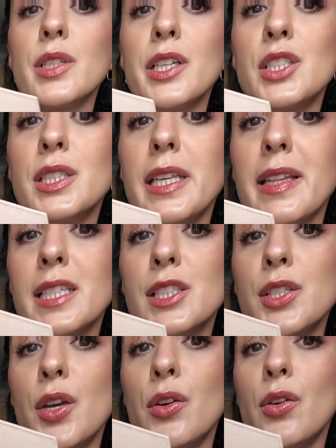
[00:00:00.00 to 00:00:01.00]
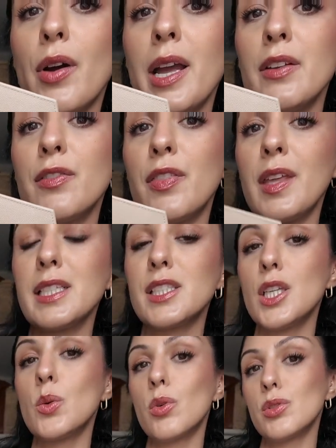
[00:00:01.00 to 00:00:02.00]
I just think that's so great for things that
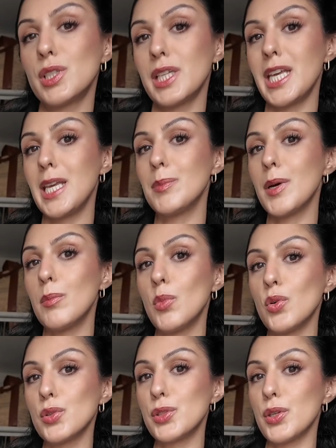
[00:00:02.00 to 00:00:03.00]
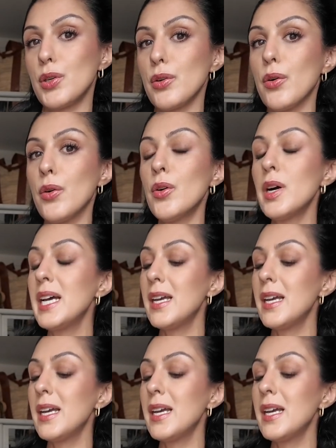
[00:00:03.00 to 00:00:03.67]
you want to keep more secure.